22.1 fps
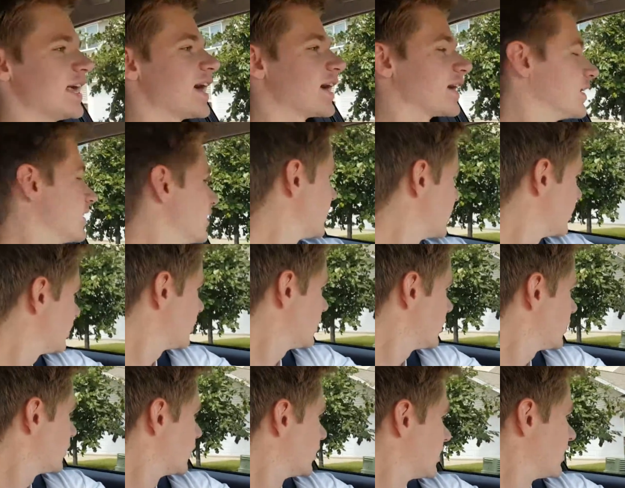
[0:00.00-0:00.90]
today
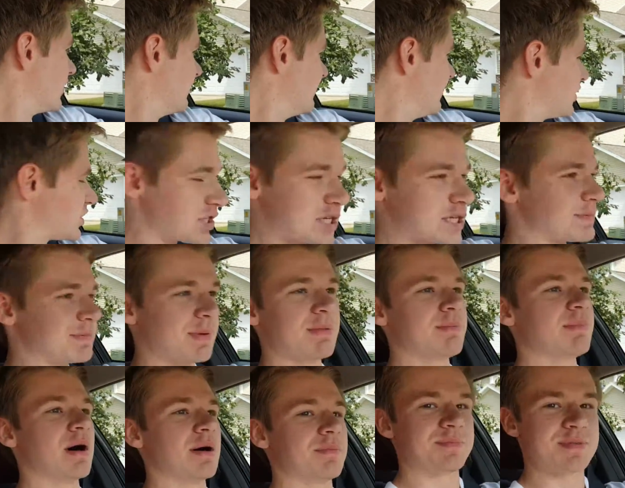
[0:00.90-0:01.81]
with the vicious
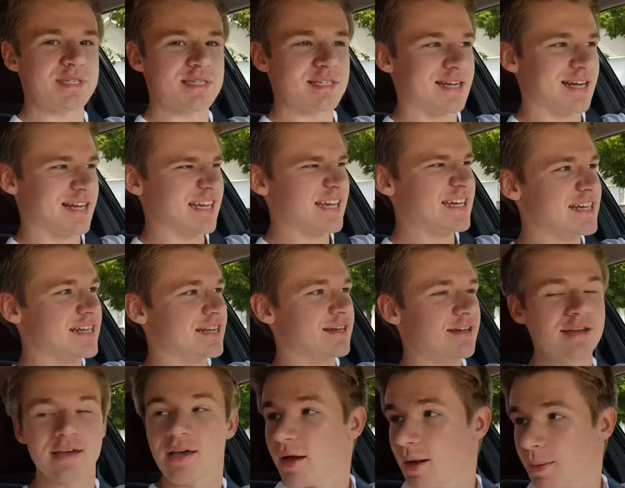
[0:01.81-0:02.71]
speed bumps. I hate it.
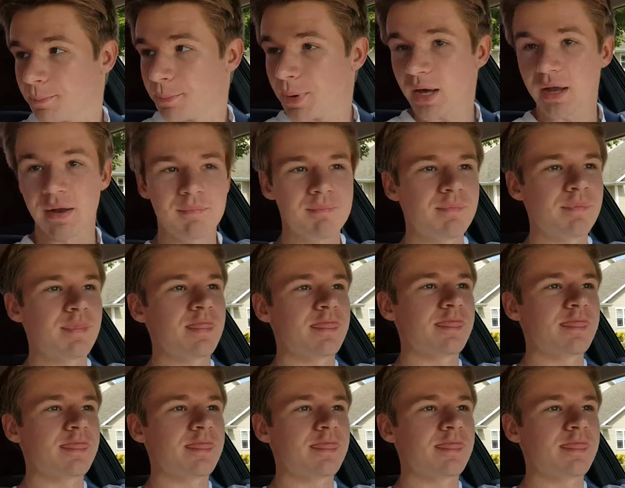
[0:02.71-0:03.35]
But